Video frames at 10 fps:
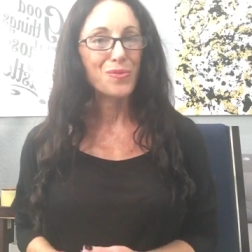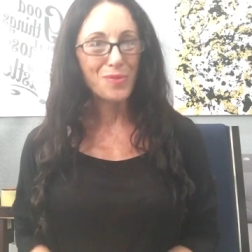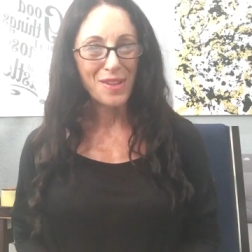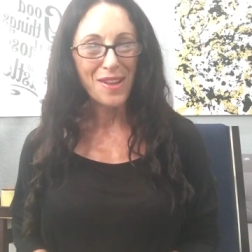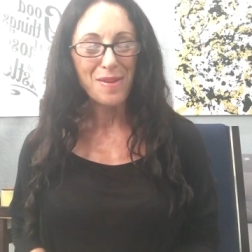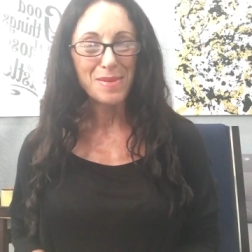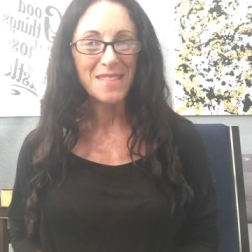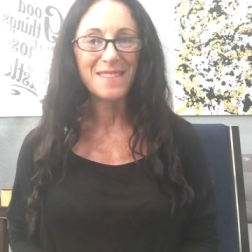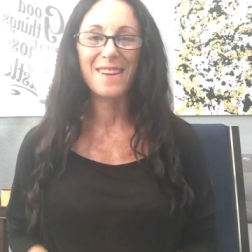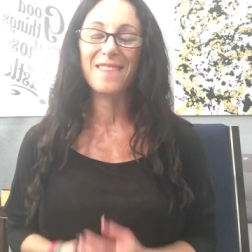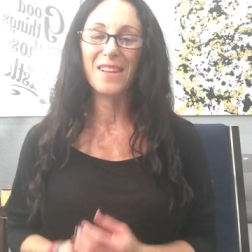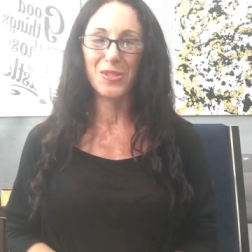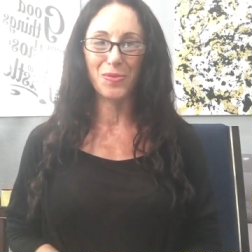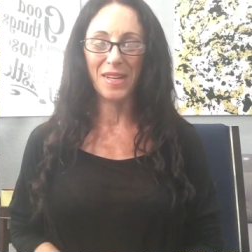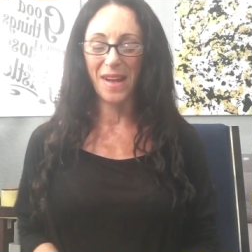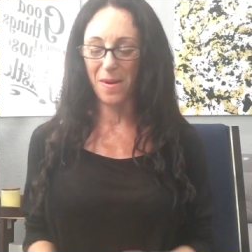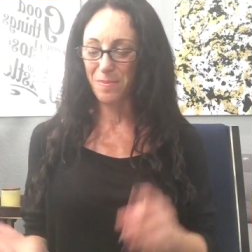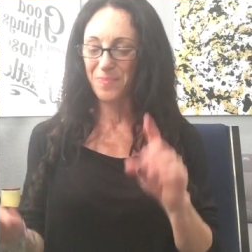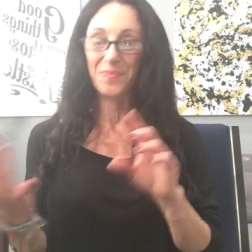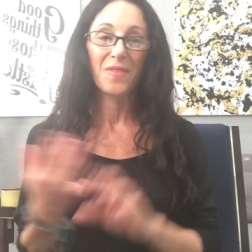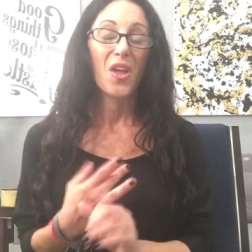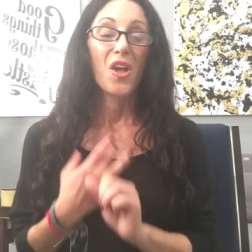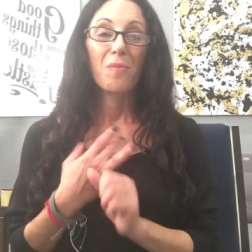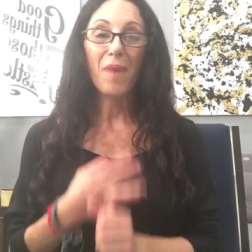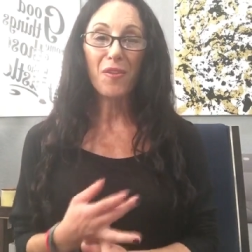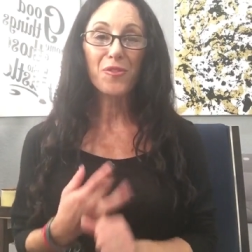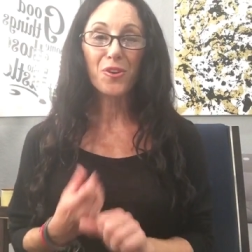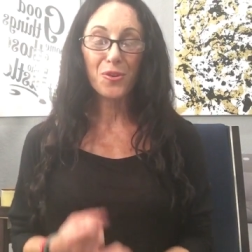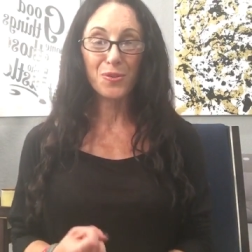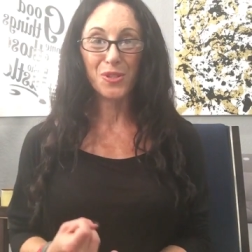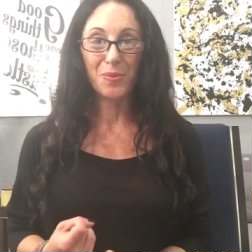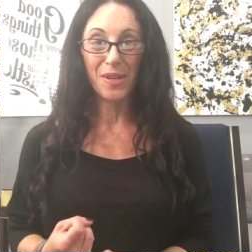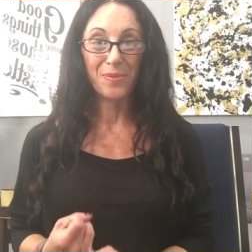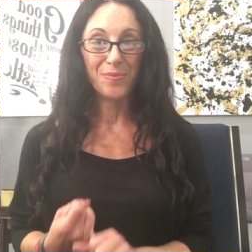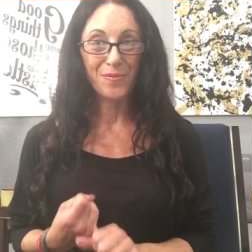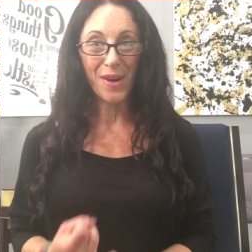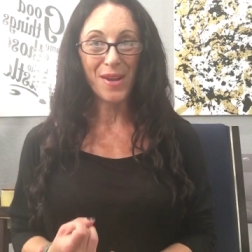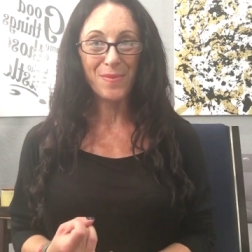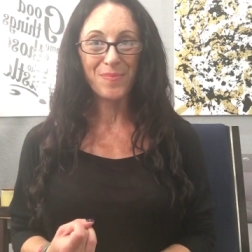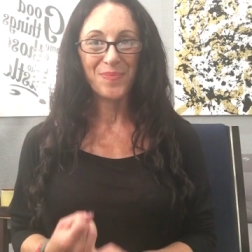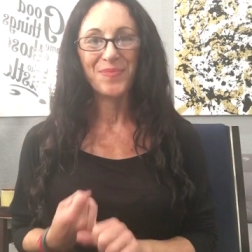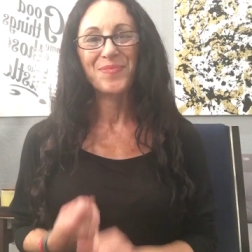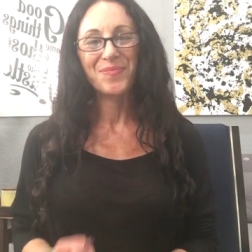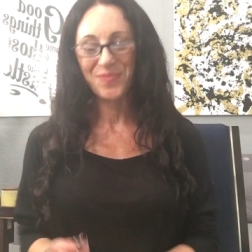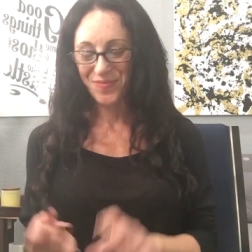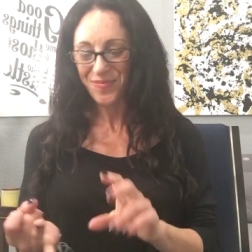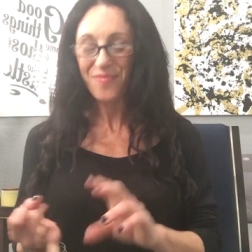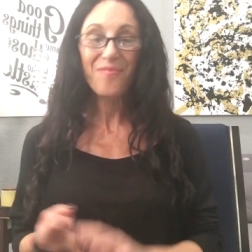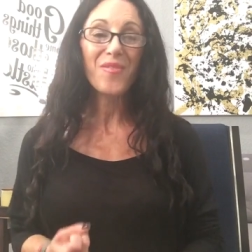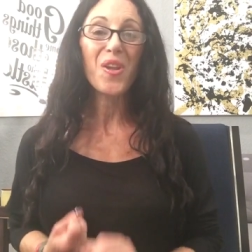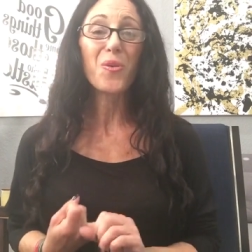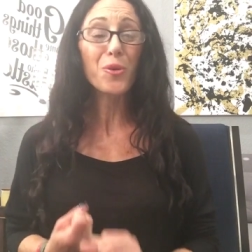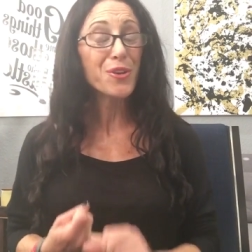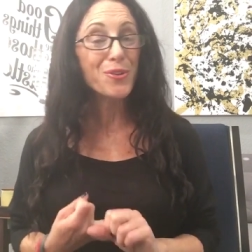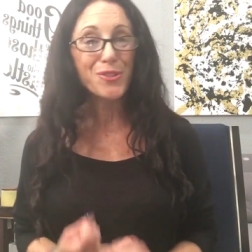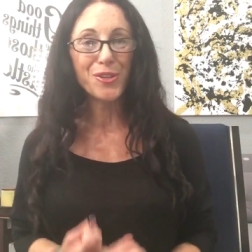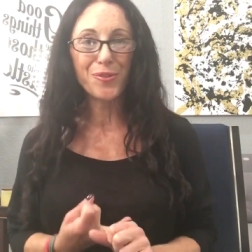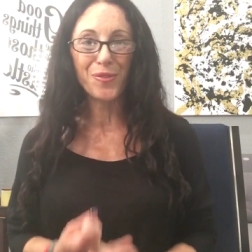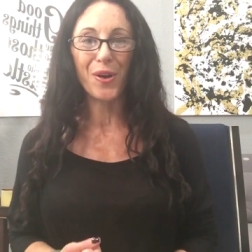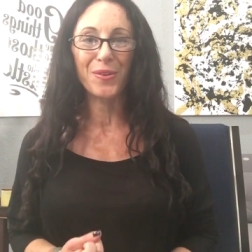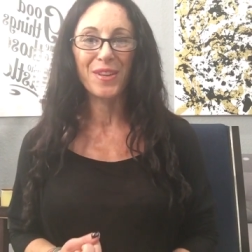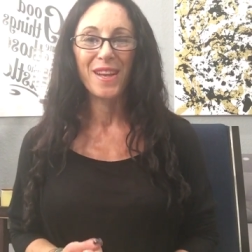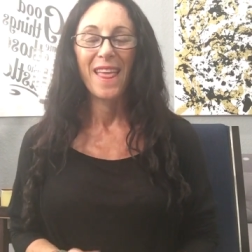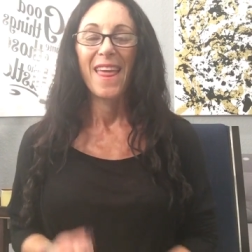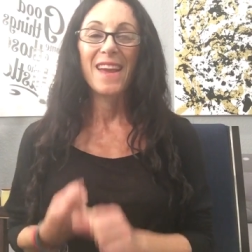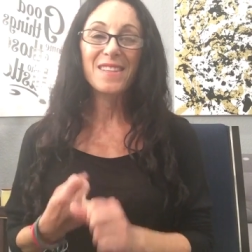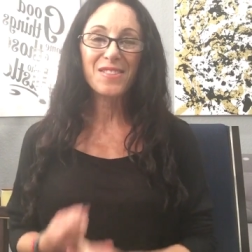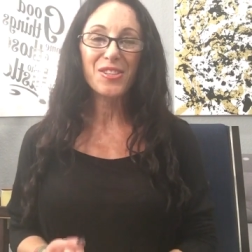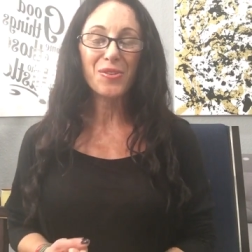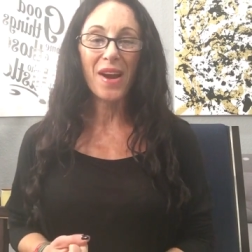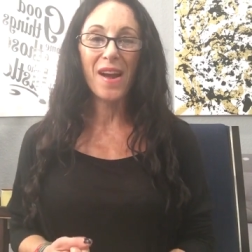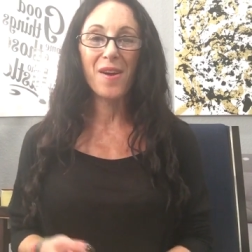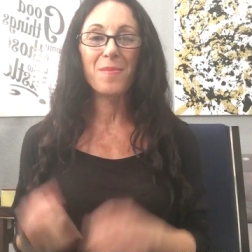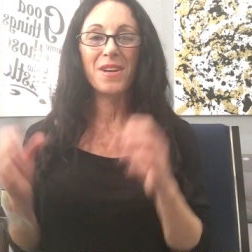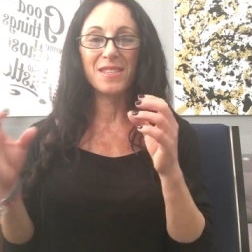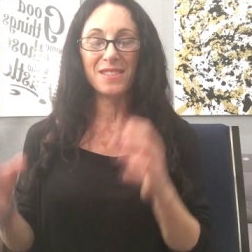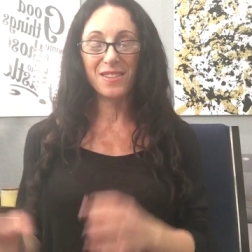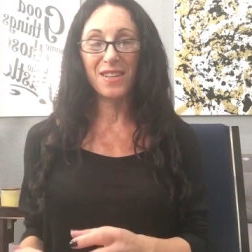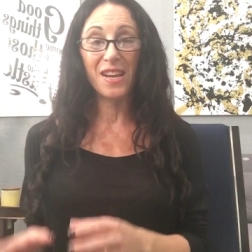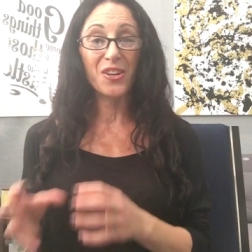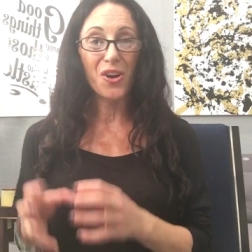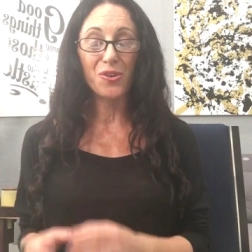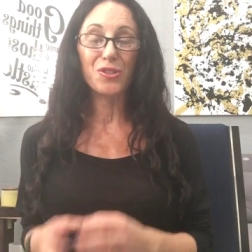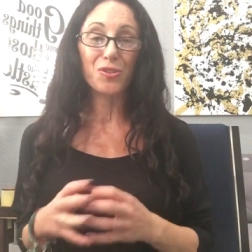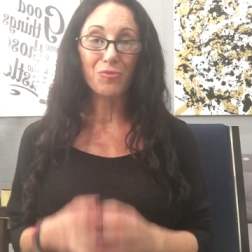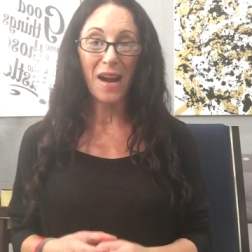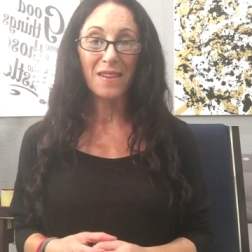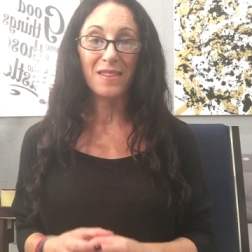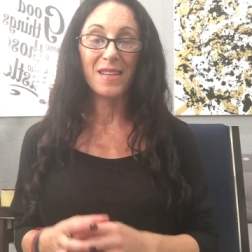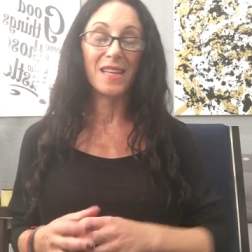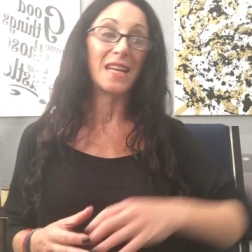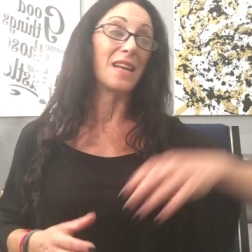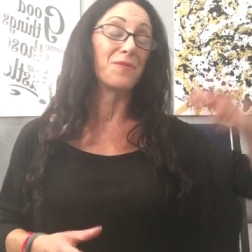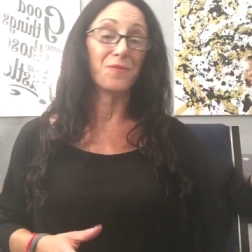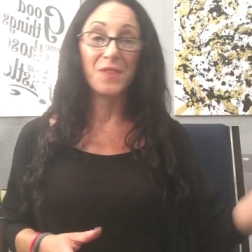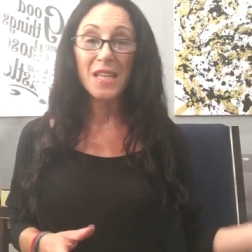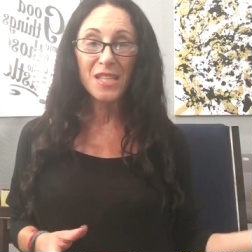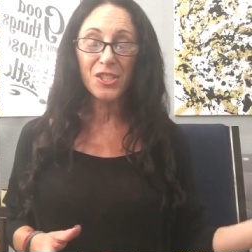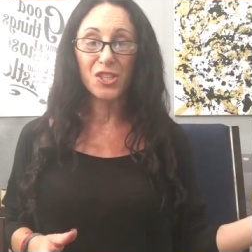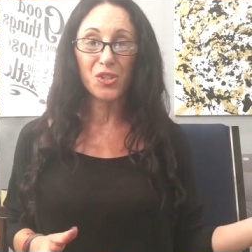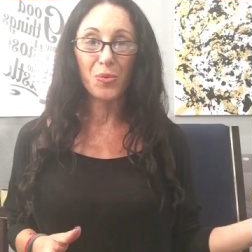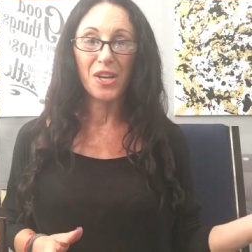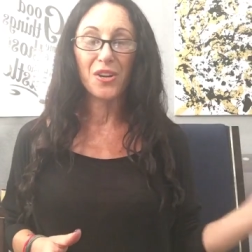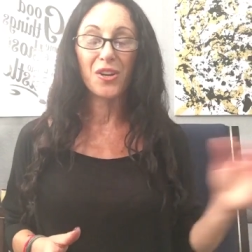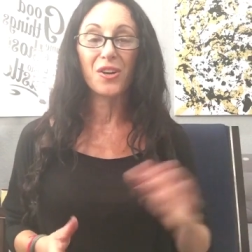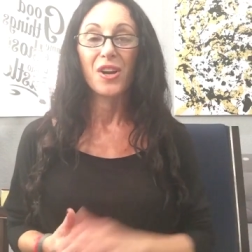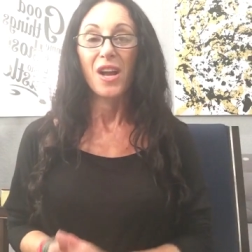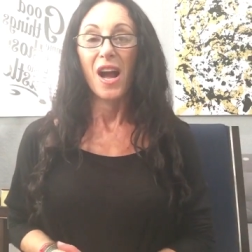with that being said, let's recap. Buffer a Hootsuite, right? Or use your phone. Instagram can go directly and feed into Twitter.